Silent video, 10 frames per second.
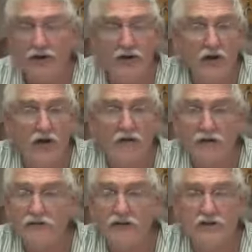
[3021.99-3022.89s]
There you go.
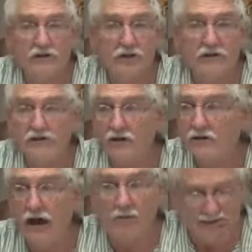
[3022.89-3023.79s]
There's the adrenals
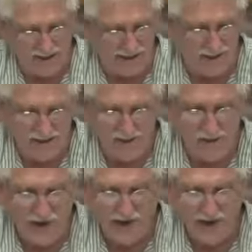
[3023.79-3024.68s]
on top of the
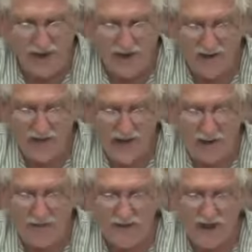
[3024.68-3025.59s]
kidneys right there.
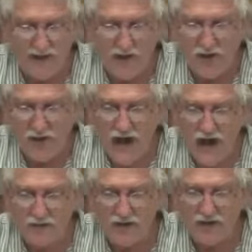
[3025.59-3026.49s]
I must take two
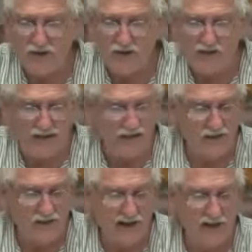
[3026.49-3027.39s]
naps during the day
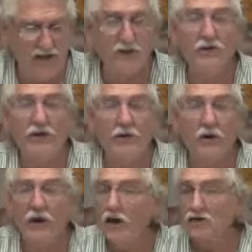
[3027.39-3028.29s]
so that I can do any
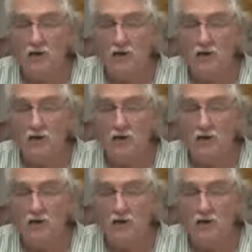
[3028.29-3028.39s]
work.